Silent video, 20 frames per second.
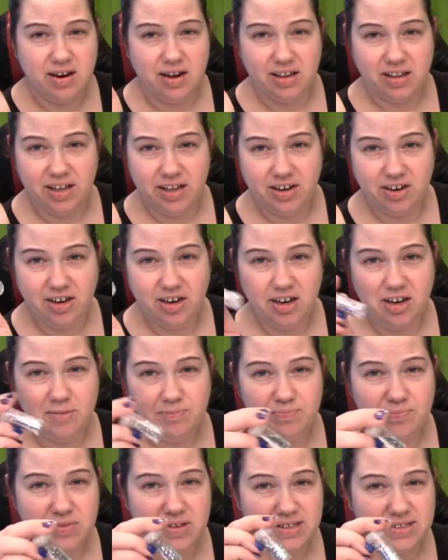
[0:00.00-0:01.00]
Glitter.
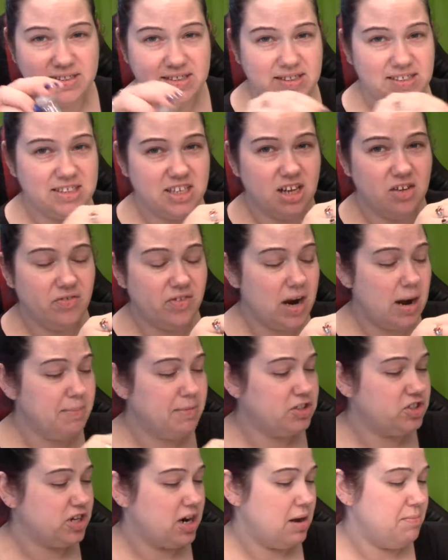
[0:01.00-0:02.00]
This is silver. I'm
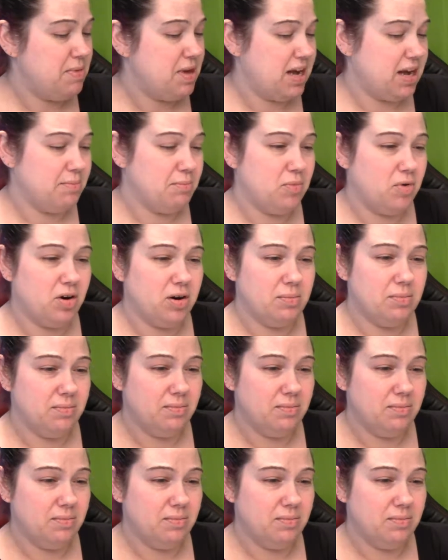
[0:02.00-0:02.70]
going to try and make it more,